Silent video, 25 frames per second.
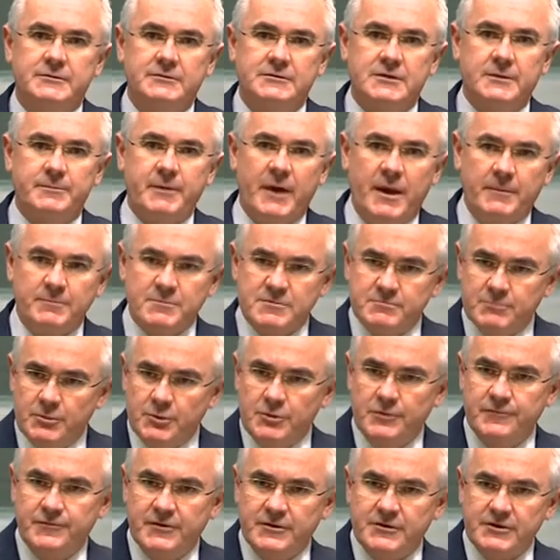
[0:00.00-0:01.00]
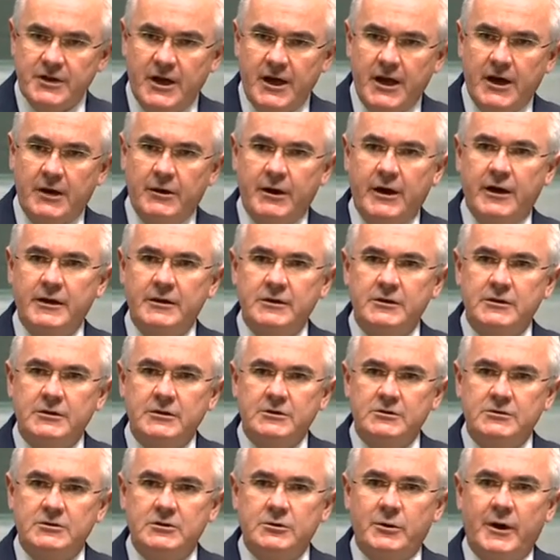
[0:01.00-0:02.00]
to perhaps move the tower
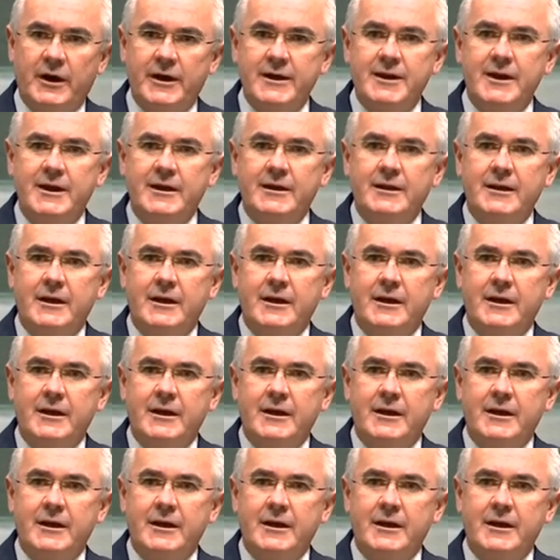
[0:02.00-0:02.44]
to a